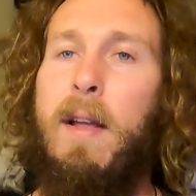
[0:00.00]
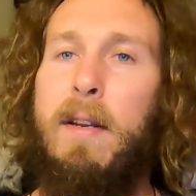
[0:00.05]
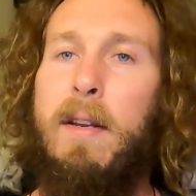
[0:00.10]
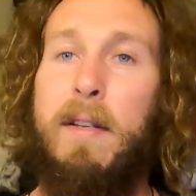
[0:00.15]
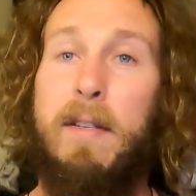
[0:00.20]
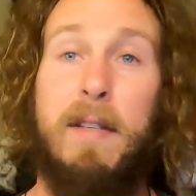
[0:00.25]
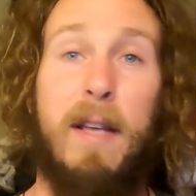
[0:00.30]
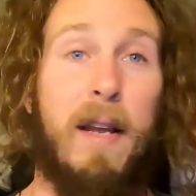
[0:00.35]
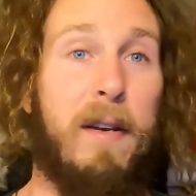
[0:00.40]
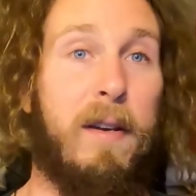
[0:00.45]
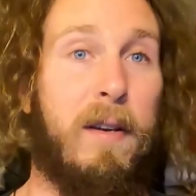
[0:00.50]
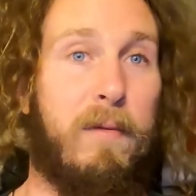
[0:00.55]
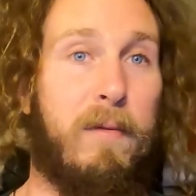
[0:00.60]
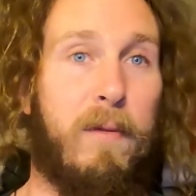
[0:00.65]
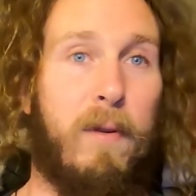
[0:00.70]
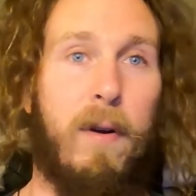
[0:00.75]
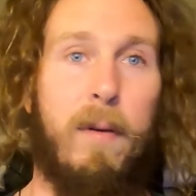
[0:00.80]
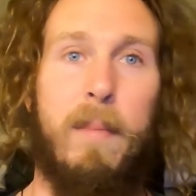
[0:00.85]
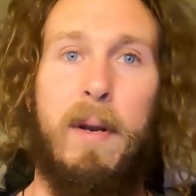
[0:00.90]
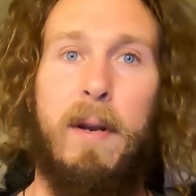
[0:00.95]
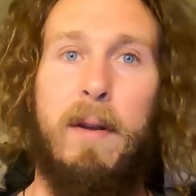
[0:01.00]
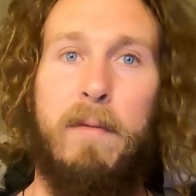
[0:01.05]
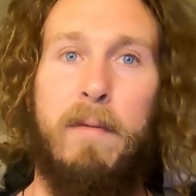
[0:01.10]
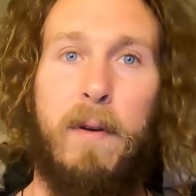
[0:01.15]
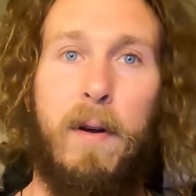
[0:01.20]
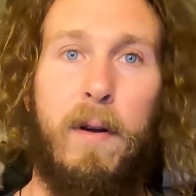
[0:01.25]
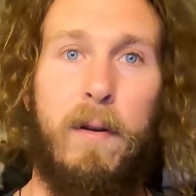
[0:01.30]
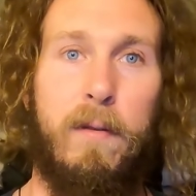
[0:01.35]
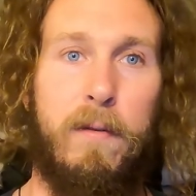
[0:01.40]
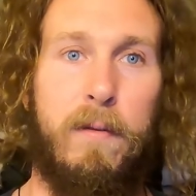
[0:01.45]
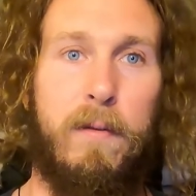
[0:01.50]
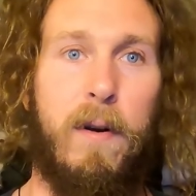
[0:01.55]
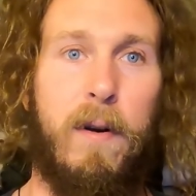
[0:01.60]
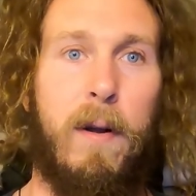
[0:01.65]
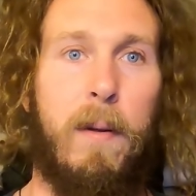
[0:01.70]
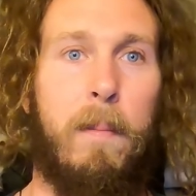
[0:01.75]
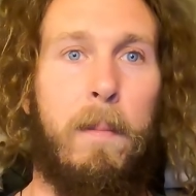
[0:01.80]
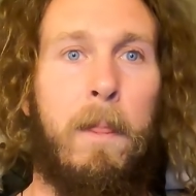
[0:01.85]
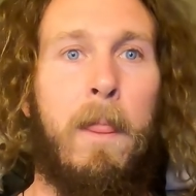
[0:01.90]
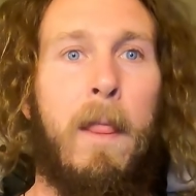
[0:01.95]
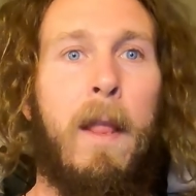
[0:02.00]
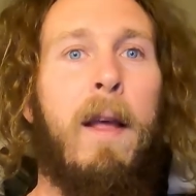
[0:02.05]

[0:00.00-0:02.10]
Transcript: descended from and evolved from.